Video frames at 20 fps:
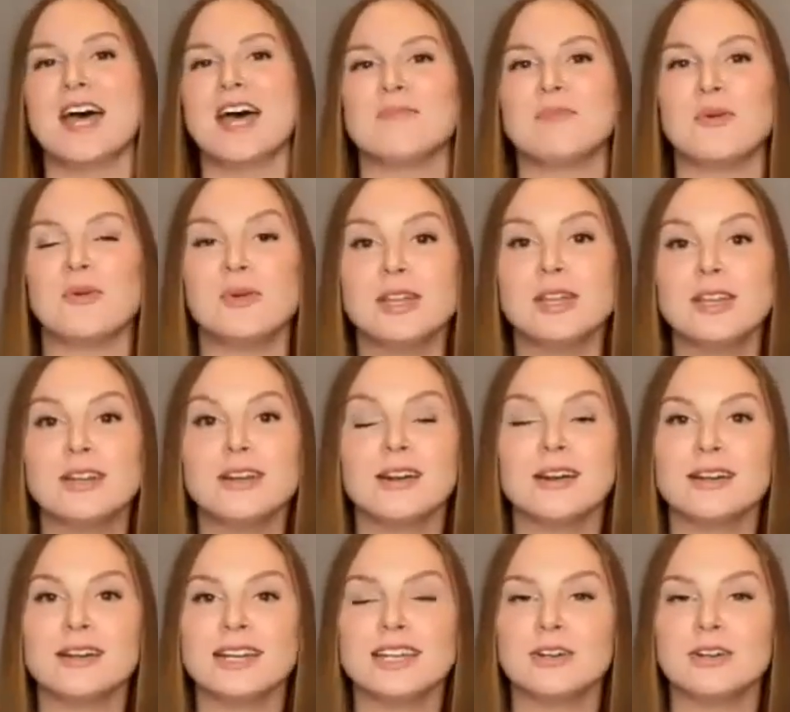We are
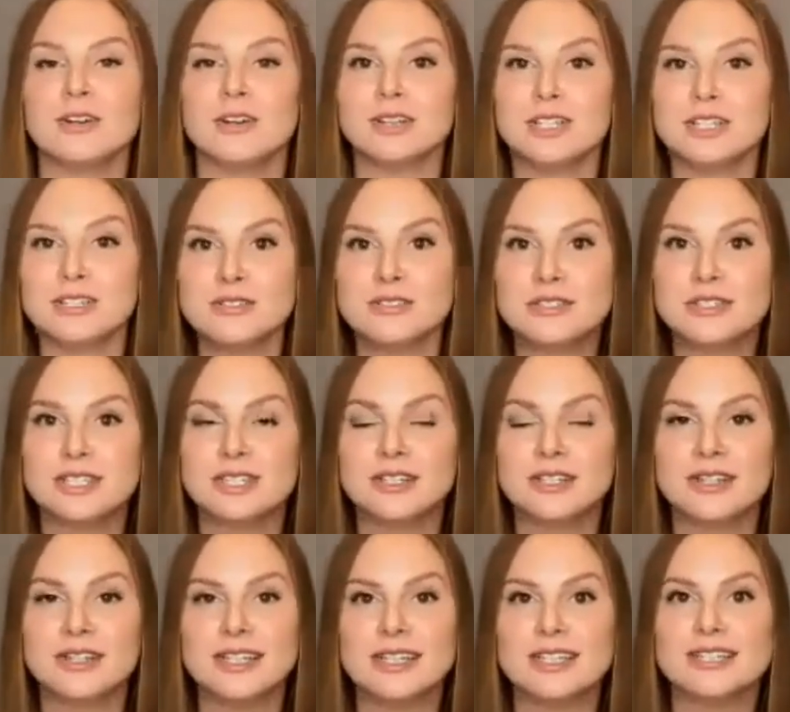in our lender
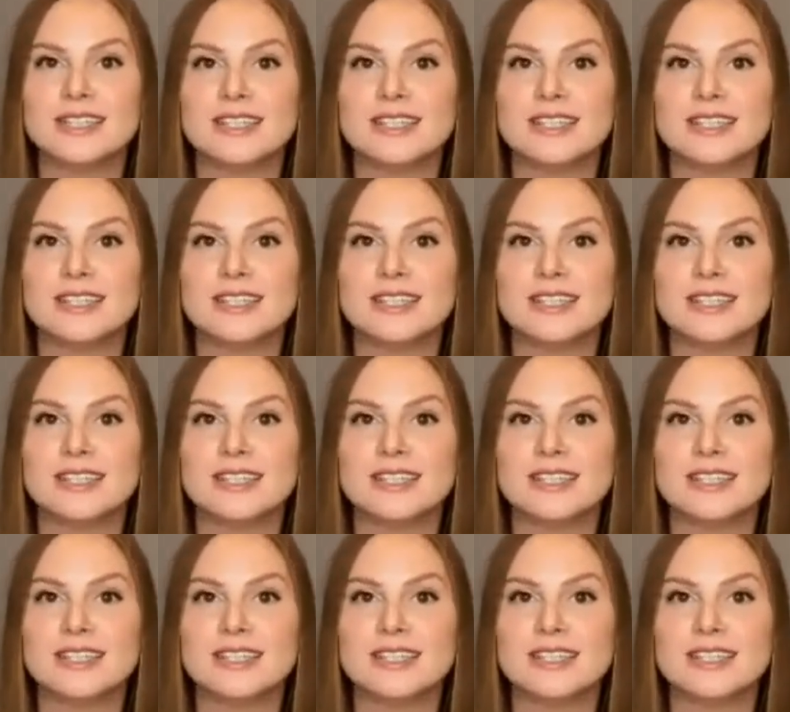series.